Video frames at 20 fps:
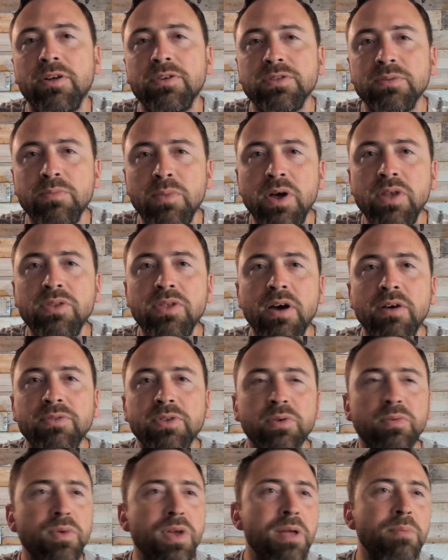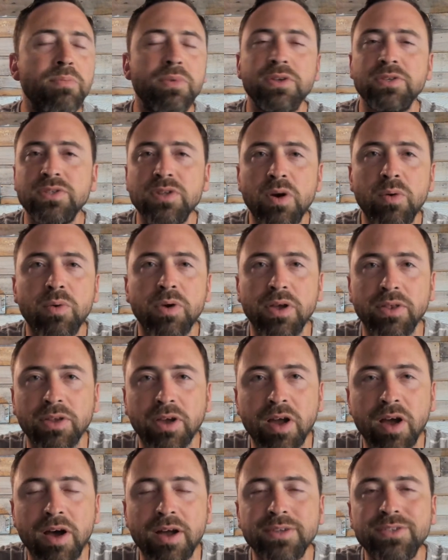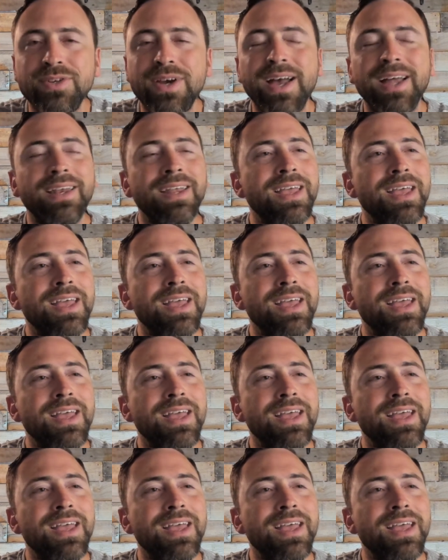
a month off their rent, but it's nowhere in the contract.